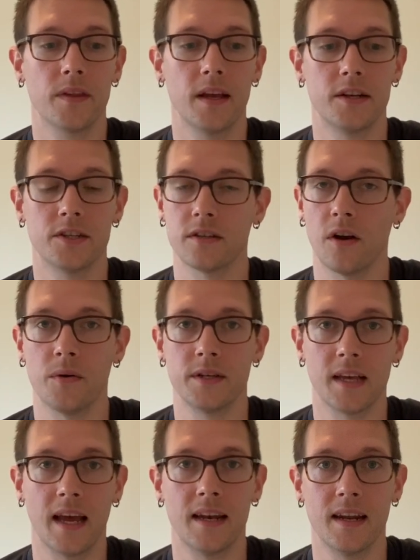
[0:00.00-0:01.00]
it just always
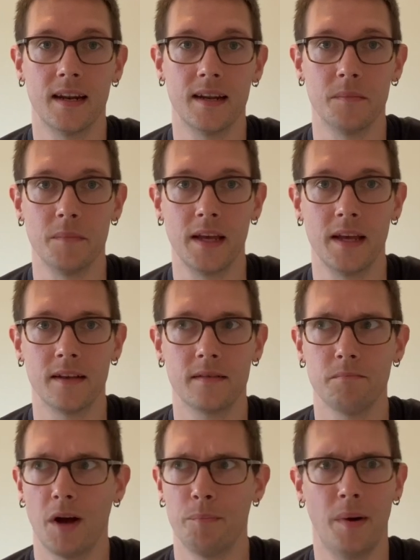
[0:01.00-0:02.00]
ended in me
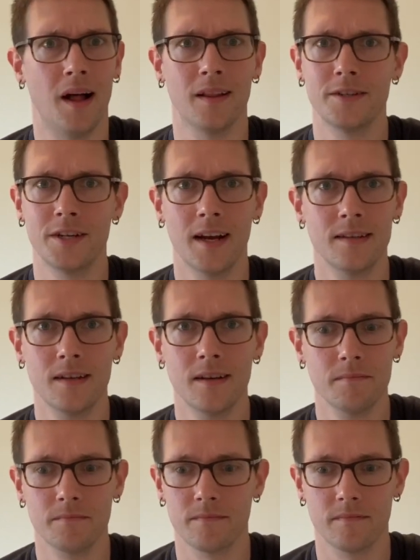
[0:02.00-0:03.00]

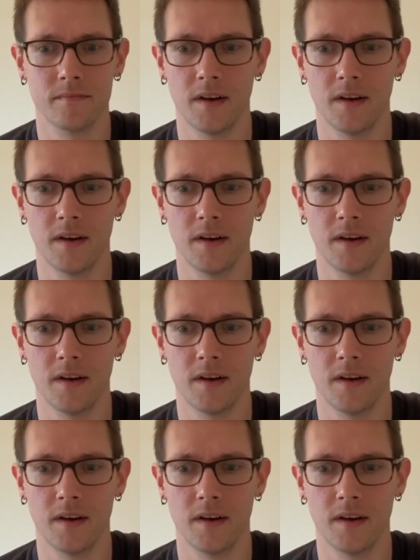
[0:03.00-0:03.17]
apologizing.